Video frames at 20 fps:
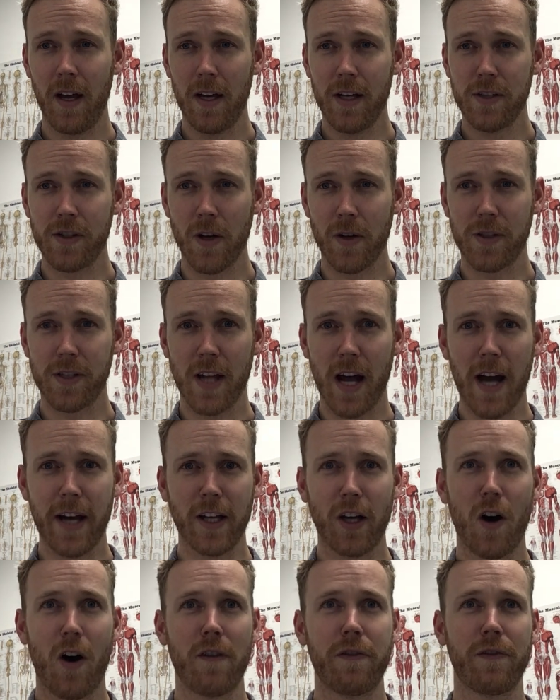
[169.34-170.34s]
So
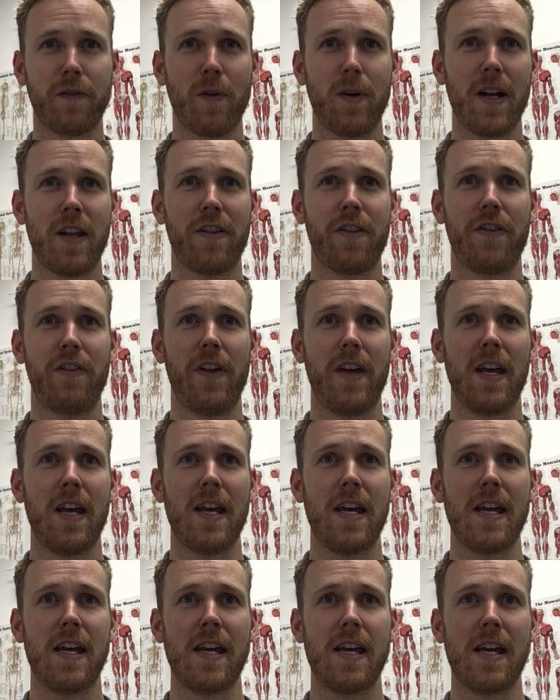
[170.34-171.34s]
starting off with
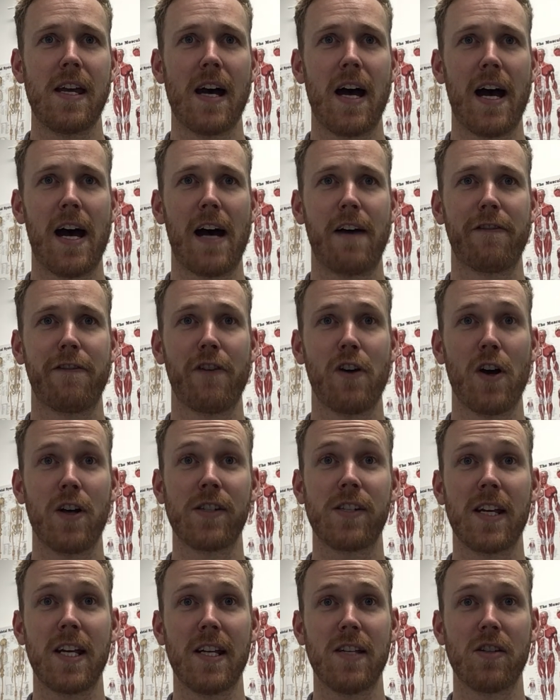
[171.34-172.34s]
the
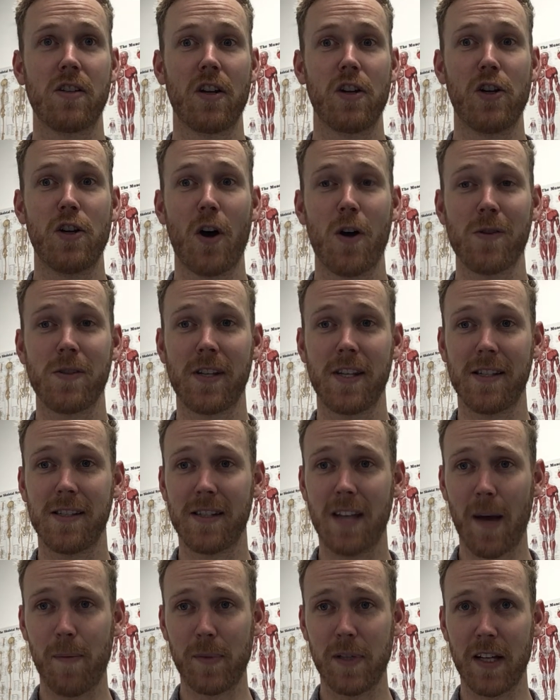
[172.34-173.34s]
first is
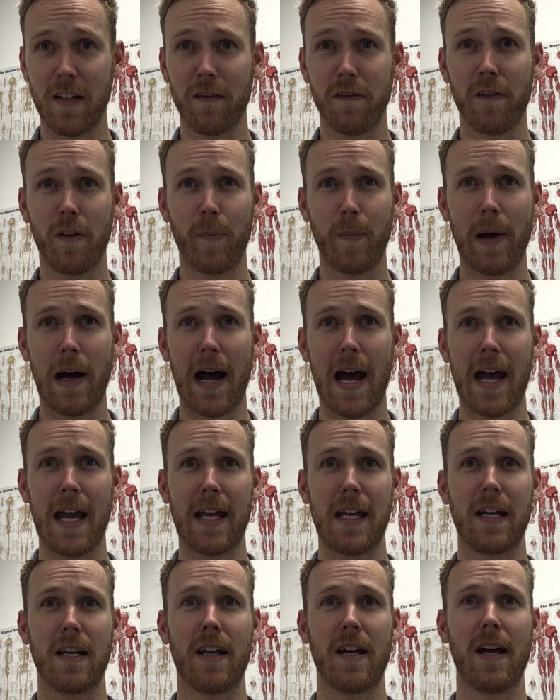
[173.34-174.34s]
nociceptive
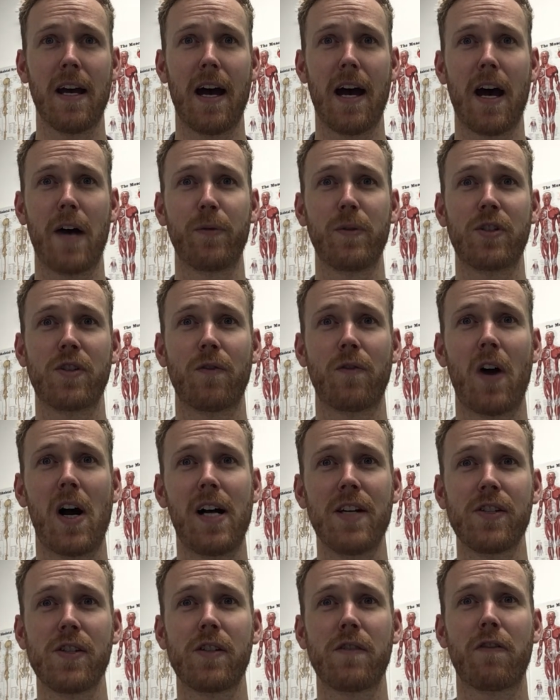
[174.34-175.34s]
pain, which
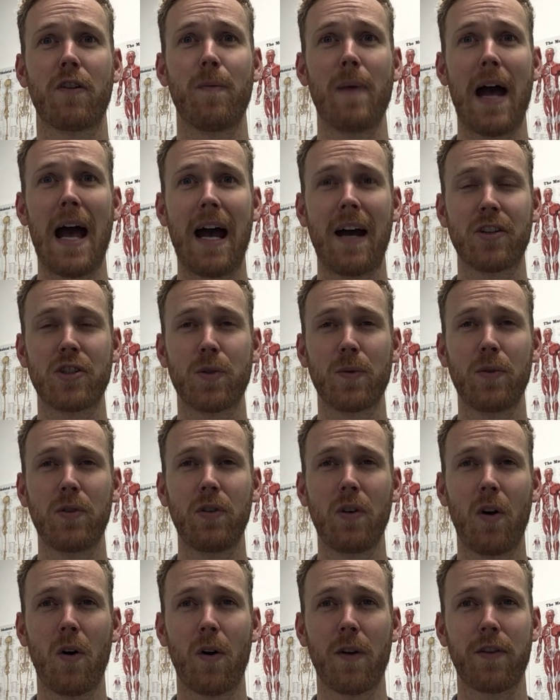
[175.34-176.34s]
arises from
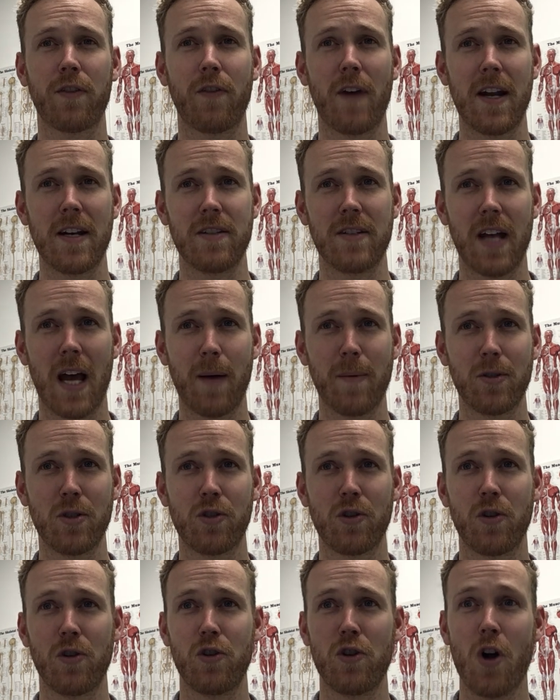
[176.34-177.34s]
actual or threatened damage
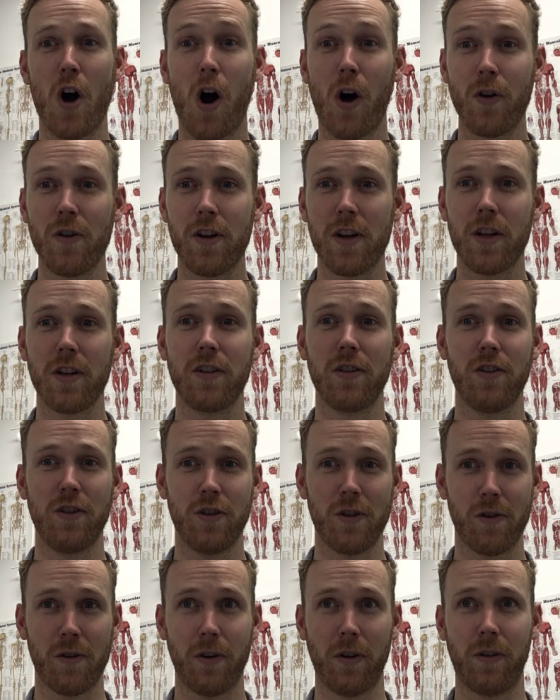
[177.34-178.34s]
to
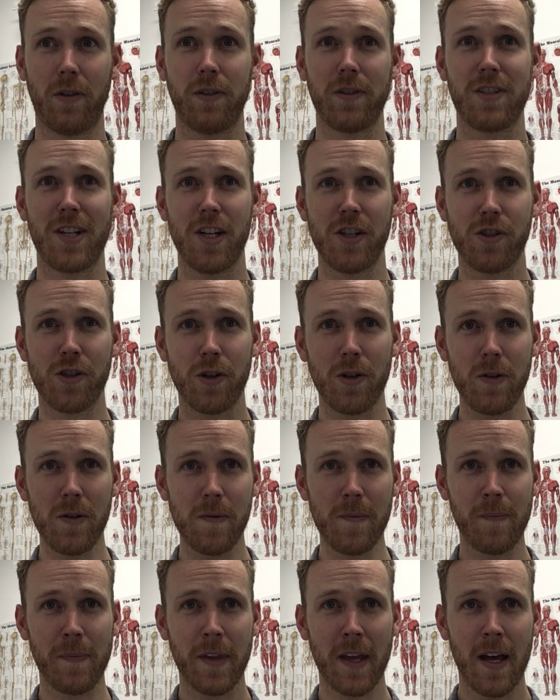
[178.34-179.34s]
non-neural tissue,
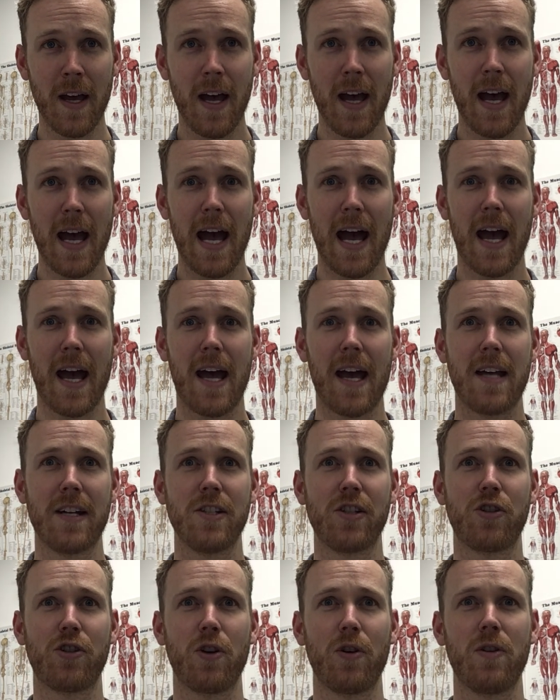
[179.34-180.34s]
and
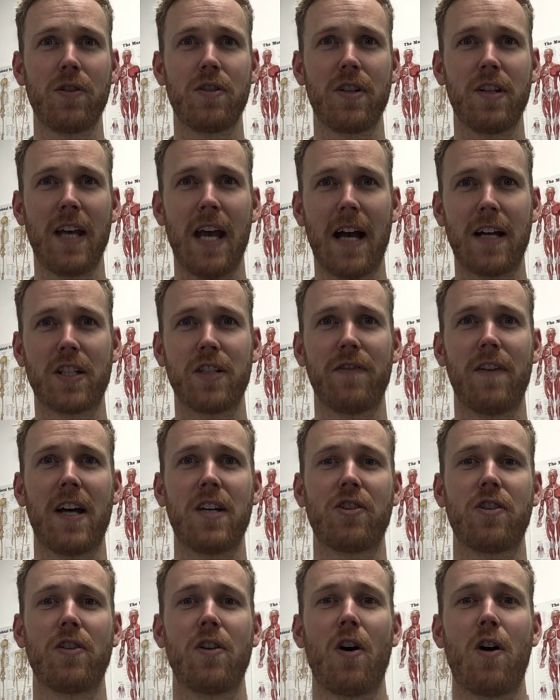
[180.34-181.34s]
is due to the activation